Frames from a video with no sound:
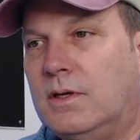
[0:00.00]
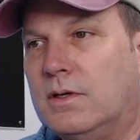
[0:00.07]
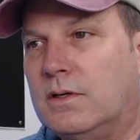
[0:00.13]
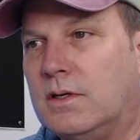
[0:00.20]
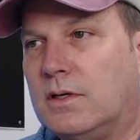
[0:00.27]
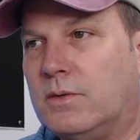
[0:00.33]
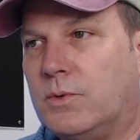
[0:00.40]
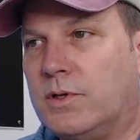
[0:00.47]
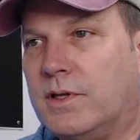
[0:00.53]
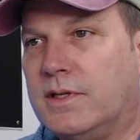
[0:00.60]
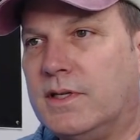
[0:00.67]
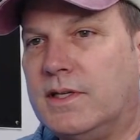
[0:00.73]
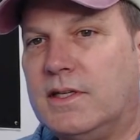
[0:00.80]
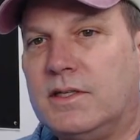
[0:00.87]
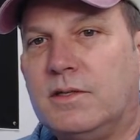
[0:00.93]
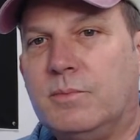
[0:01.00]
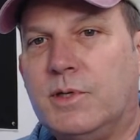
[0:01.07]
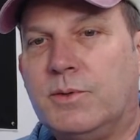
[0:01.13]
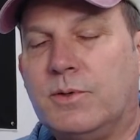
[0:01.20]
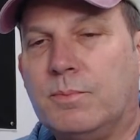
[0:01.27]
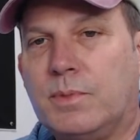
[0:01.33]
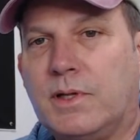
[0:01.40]
where they needed to be
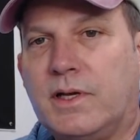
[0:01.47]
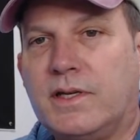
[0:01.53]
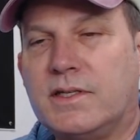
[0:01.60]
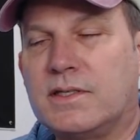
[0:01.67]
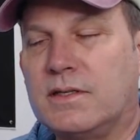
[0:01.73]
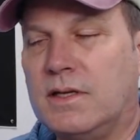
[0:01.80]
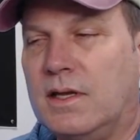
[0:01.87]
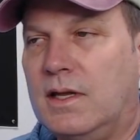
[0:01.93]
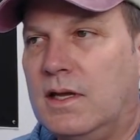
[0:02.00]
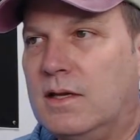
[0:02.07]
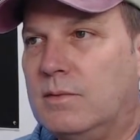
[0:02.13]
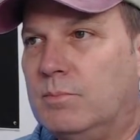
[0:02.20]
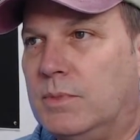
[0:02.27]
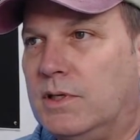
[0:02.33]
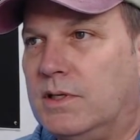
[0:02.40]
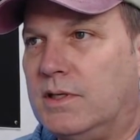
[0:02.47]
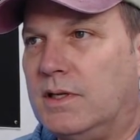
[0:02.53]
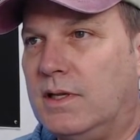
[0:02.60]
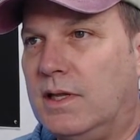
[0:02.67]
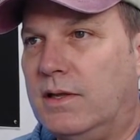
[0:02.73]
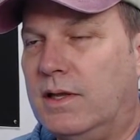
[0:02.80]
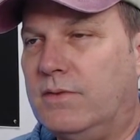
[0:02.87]
replaced. But
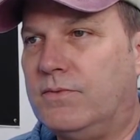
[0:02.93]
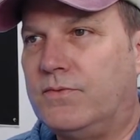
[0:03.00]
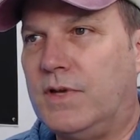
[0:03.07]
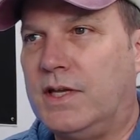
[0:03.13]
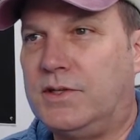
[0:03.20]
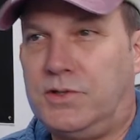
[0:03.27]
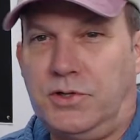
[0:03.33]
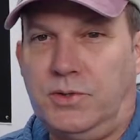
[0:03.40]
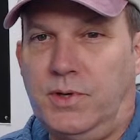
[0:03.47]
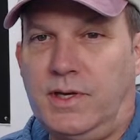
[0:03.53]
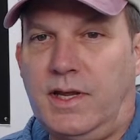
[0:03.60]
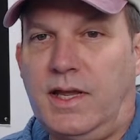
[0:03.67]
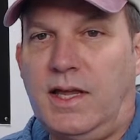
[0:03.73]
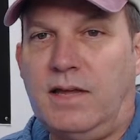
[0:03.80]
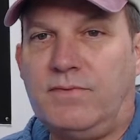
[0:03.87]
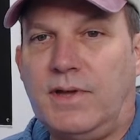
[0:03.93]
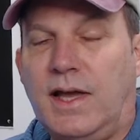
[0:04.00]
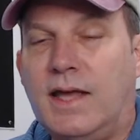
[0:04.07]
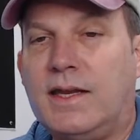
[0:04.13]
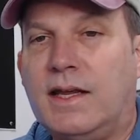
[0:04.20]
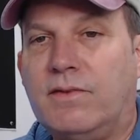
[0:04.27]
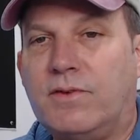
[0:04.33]
at 2.5,
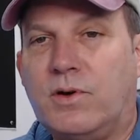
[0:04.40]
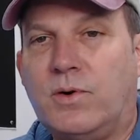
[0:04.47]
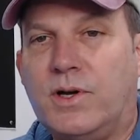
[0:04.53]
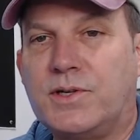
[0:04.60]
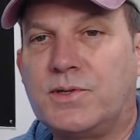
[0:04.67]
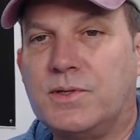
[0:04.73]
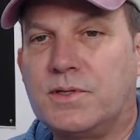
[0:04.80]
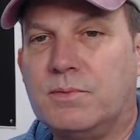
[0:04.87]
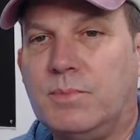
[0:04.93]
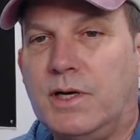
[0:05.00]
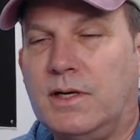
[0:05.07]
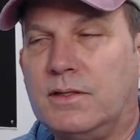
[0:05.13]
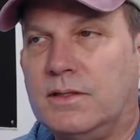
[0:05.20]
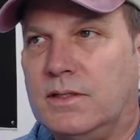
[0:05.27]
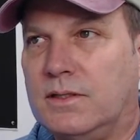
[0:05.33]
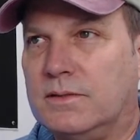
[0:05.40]
I'd have questions about